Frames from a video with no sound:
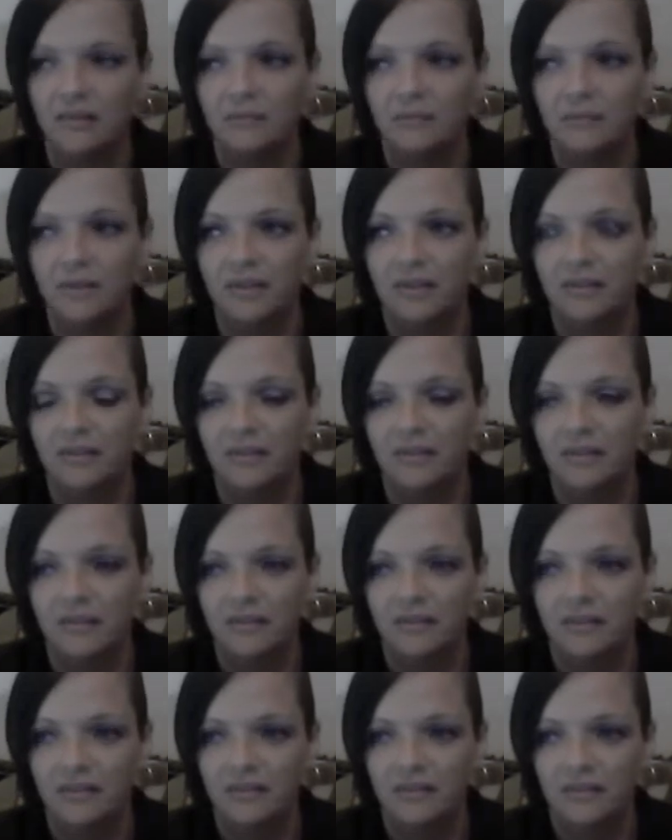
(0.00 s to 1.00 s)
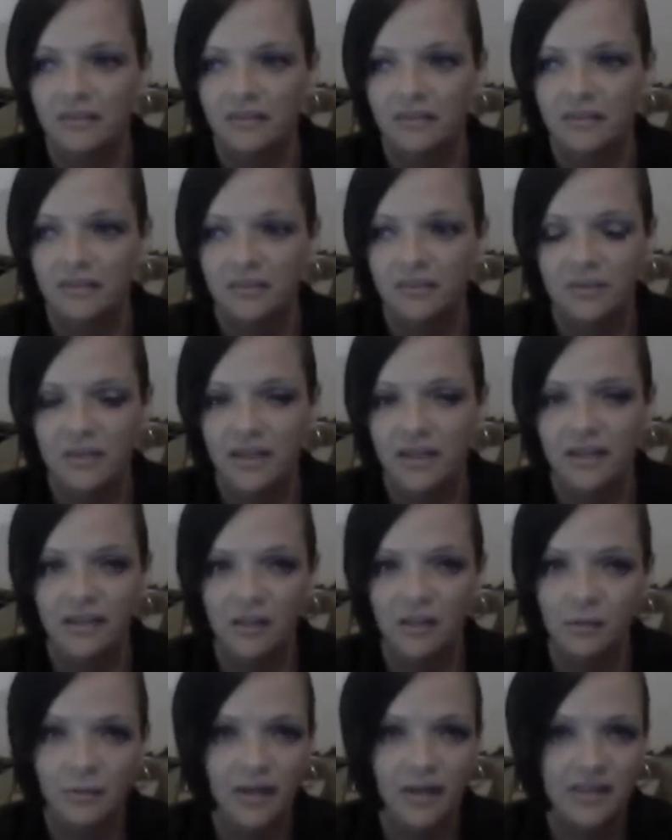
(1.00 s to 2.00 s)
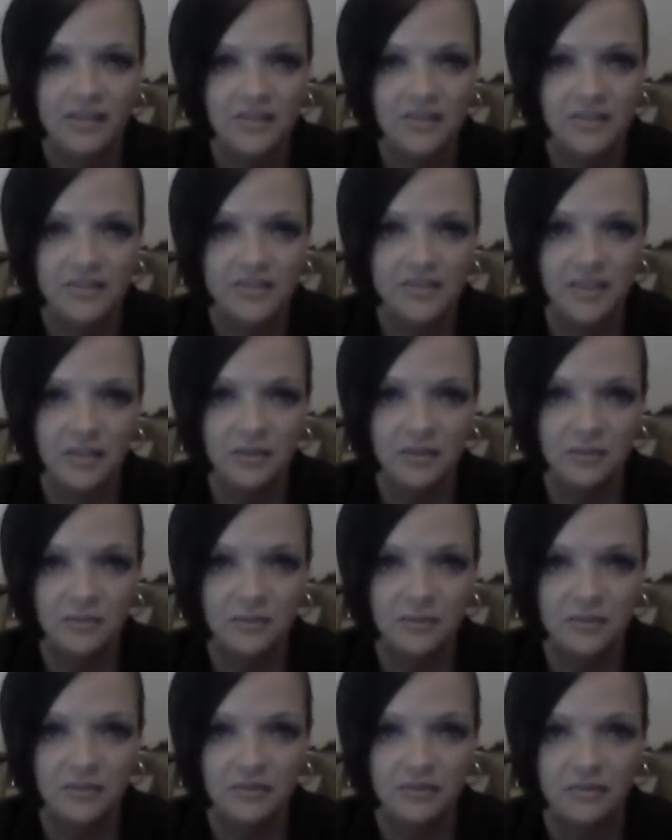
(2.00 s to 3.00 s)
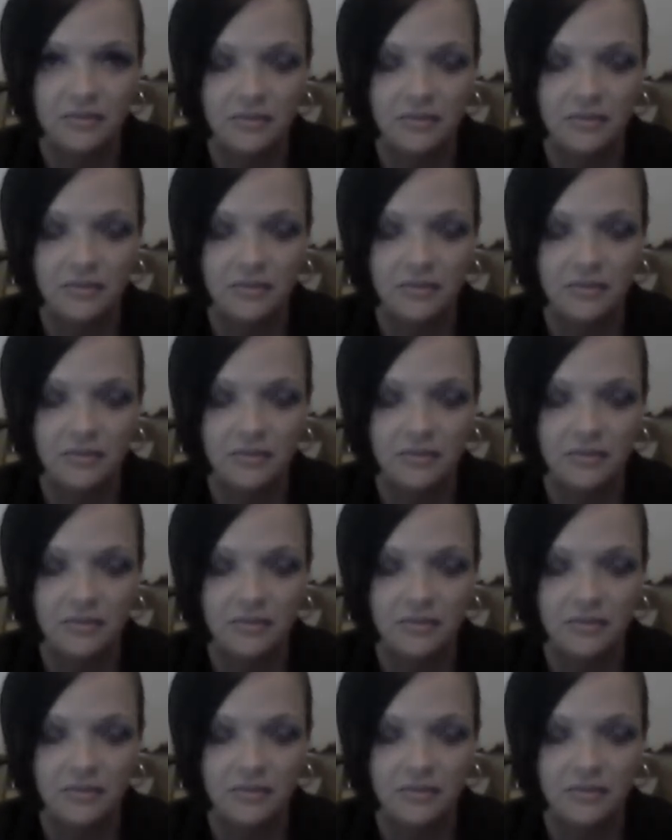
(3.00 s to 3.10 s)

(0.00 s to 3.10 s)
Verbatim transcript: But you can't go back to the zone